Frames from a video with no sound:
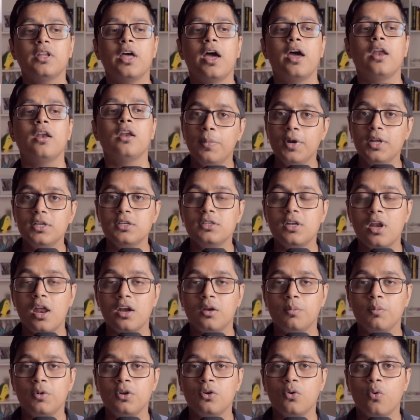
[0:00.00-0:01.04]
then please
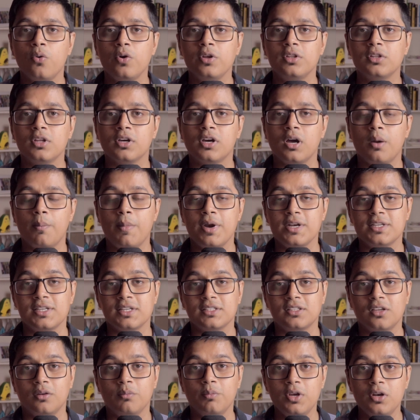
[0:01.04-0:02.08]
let me know in the comment
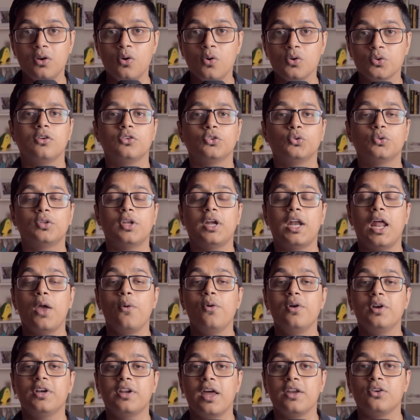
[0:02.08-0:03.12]
section below so that I
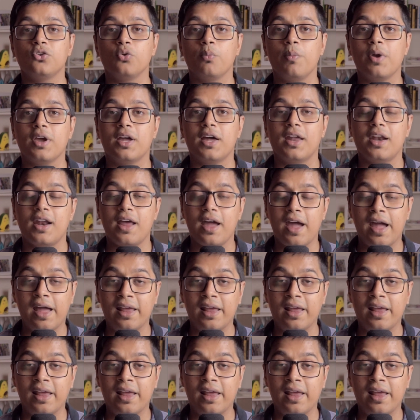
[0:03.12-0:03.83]
will try to make an